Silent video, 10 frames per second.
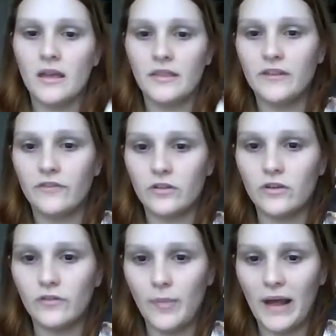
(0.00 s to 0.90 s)
This Front
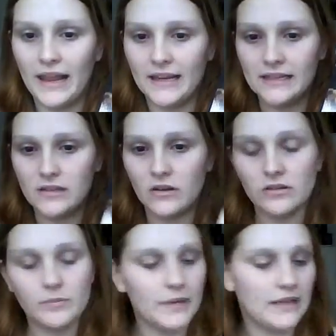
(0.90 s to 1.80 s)
Cover palette
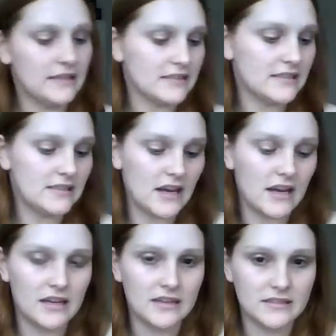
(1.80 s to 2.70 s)
called A Billion
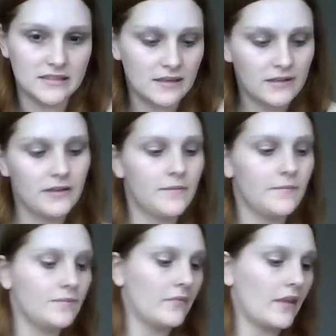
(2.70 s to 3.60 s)
Stars.
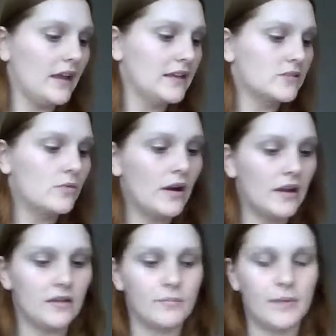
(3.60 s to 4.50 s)
It's
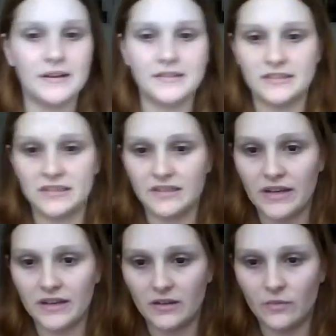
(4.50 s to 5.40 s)
quite battered because I've
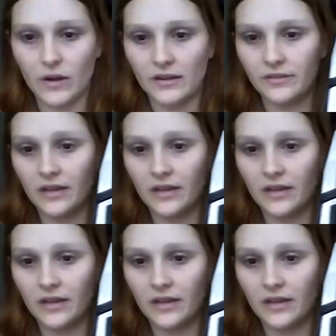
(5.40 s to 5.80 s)
had it a while